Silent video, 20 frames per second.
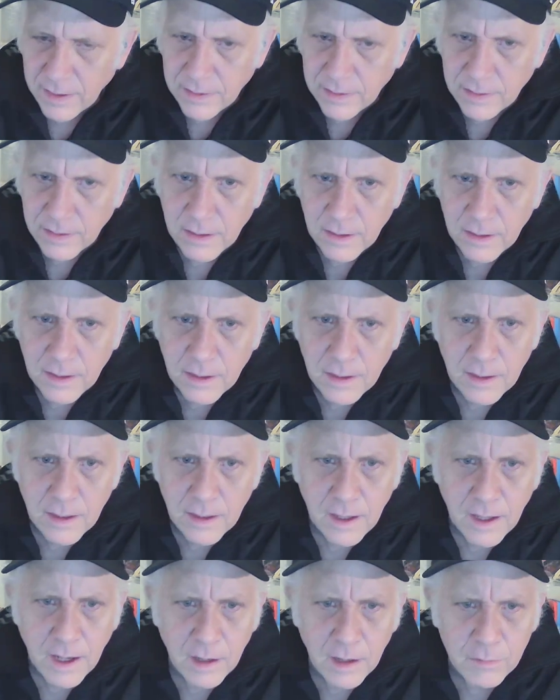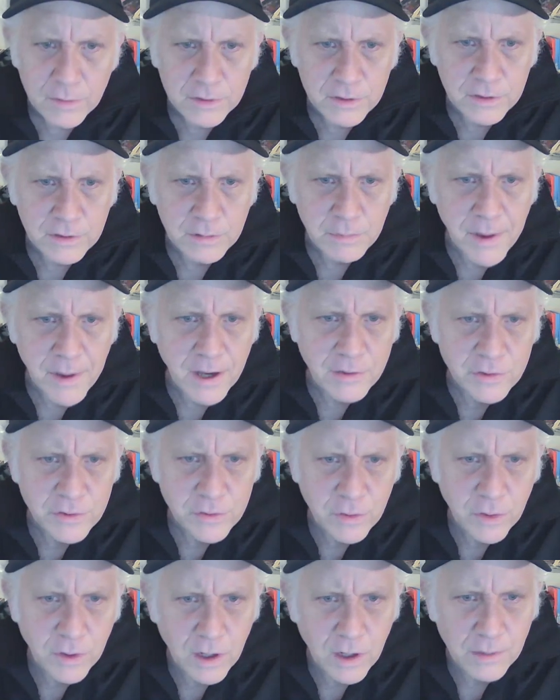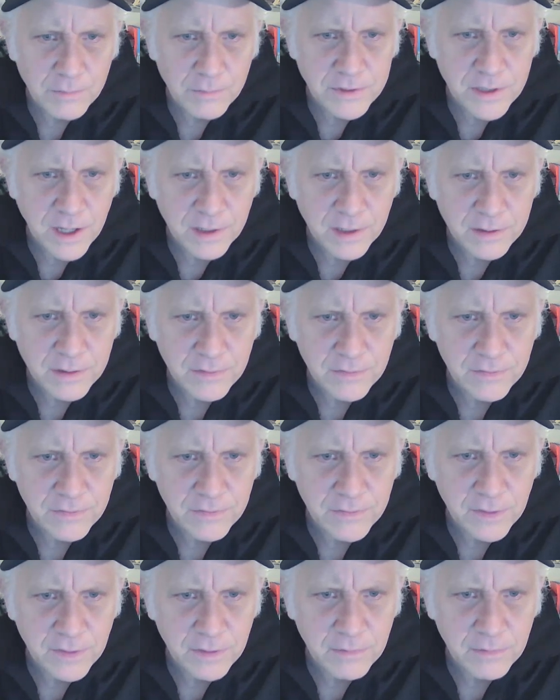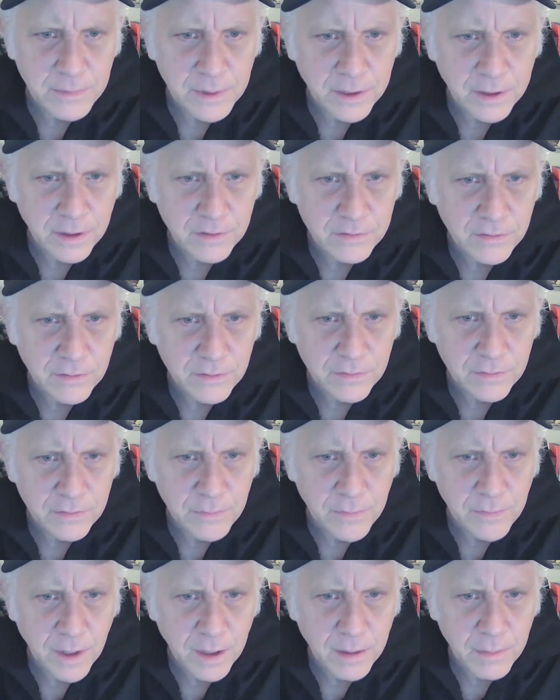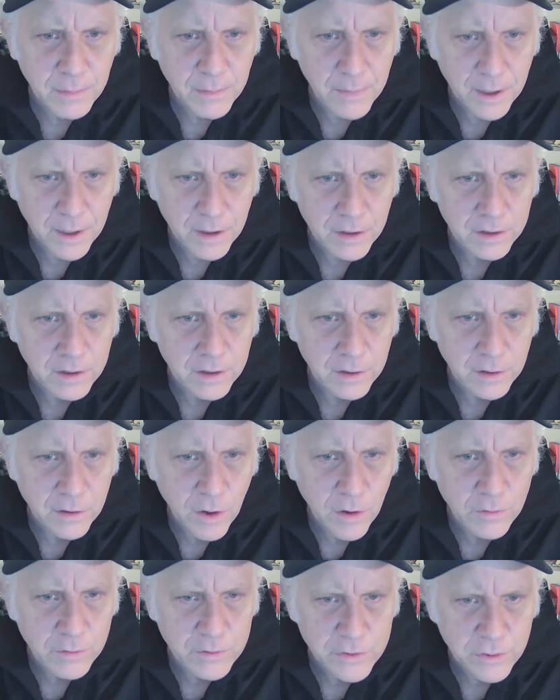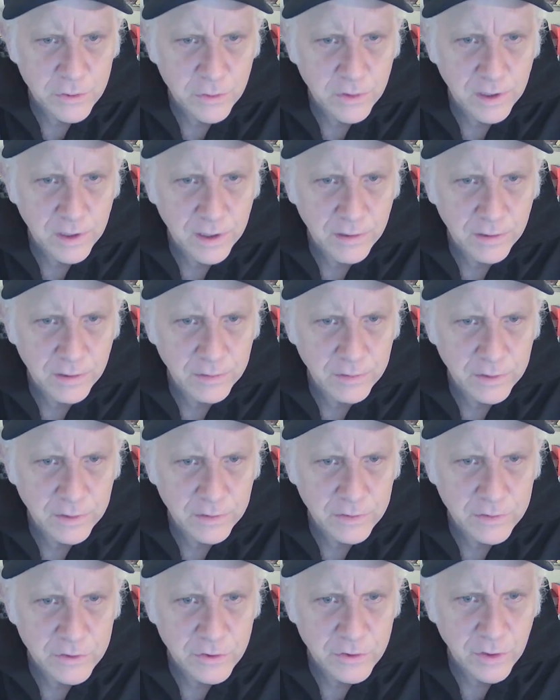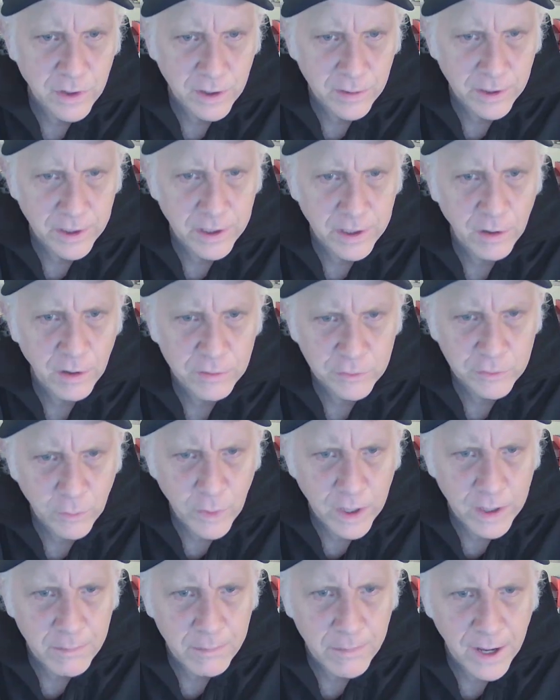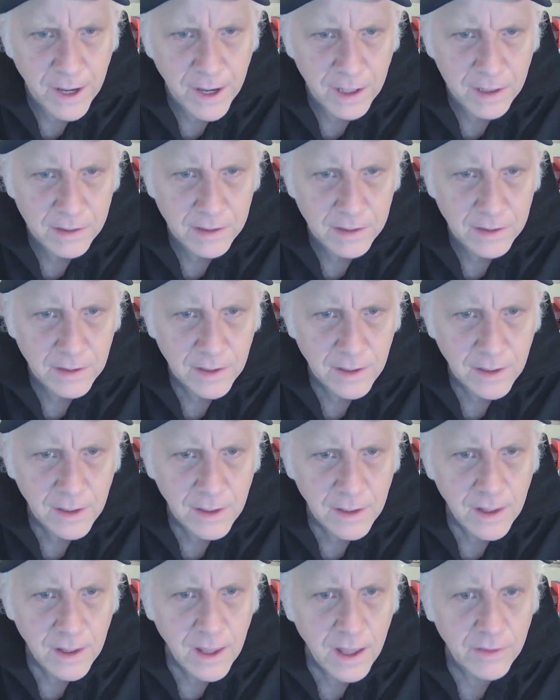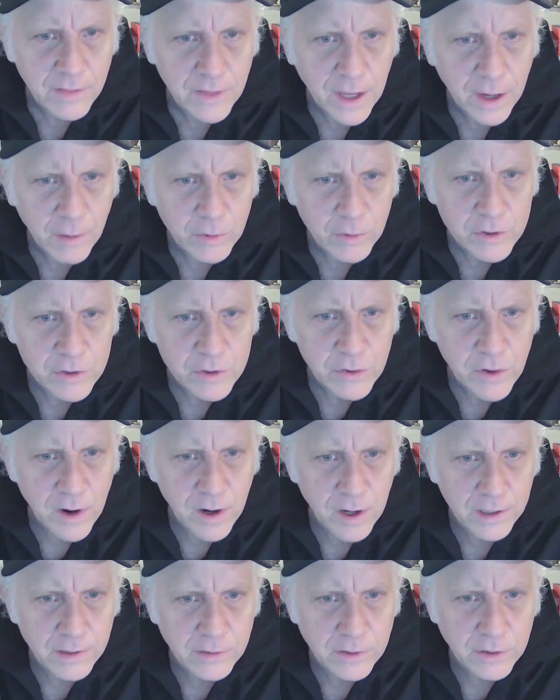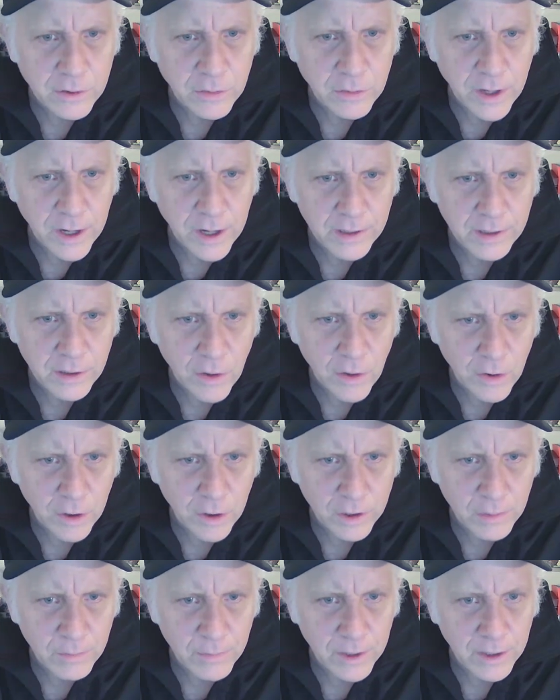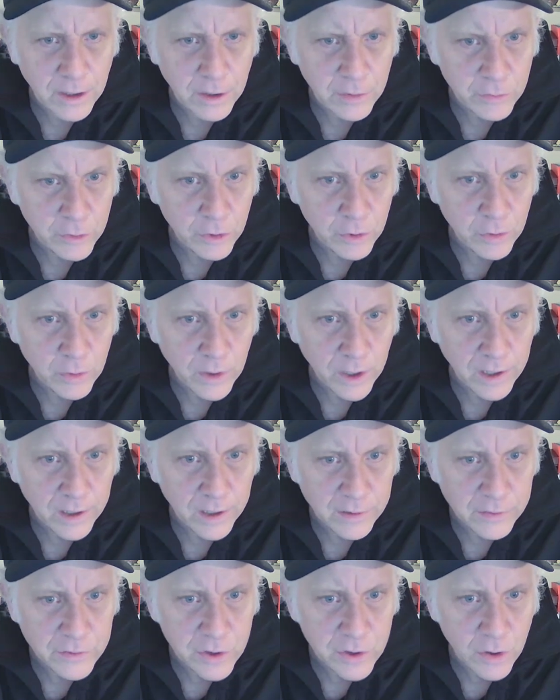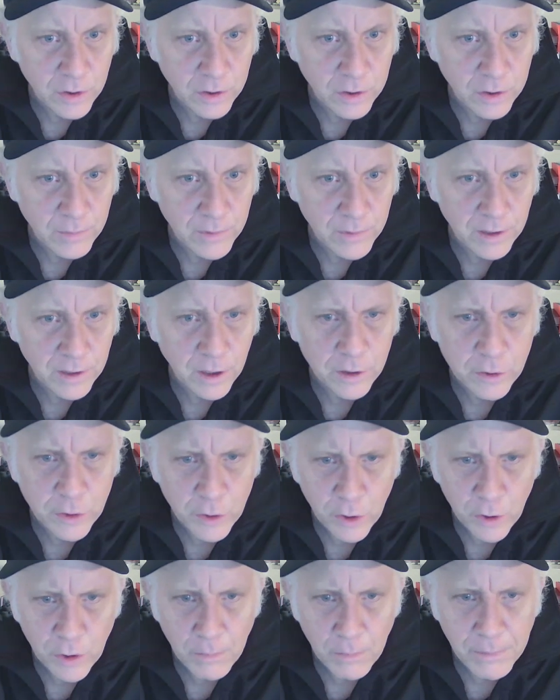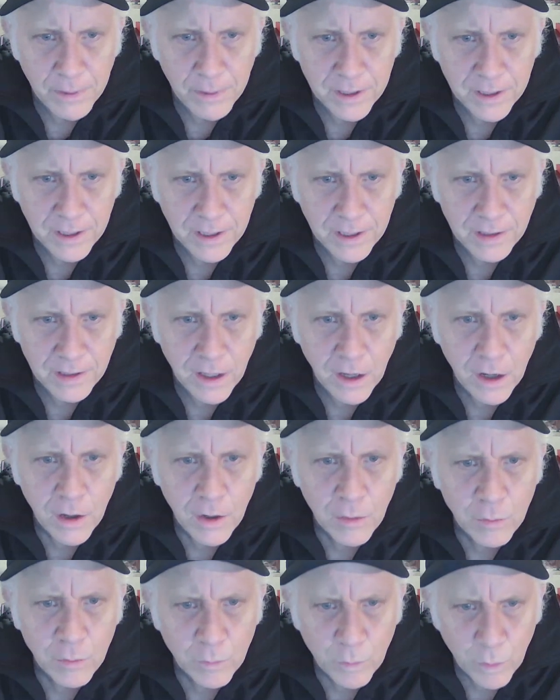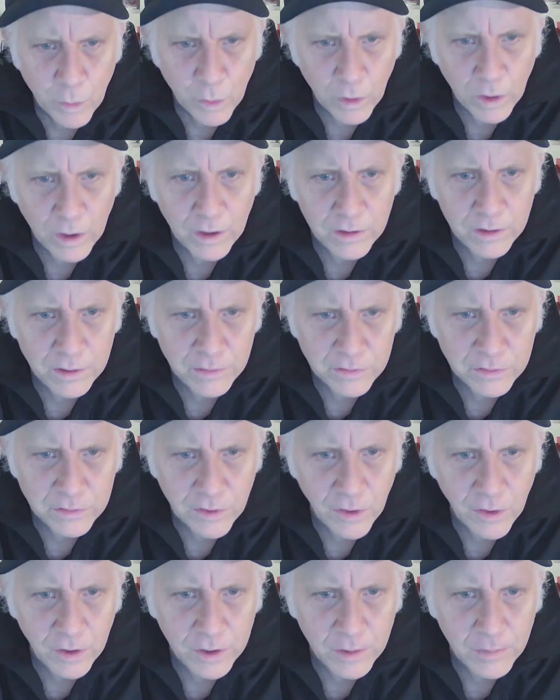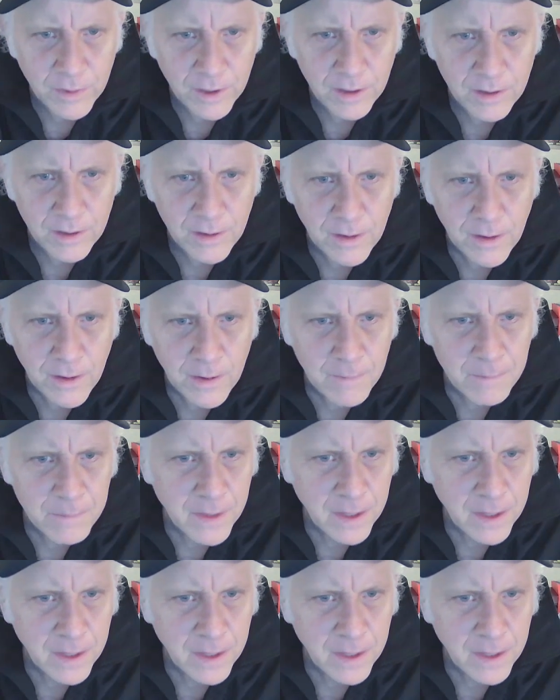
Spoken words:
that I was a special object of, because of my American cultural heritage. Curry goes way back. And they were trying to create an argument, a New Age argument, a European royalist argument,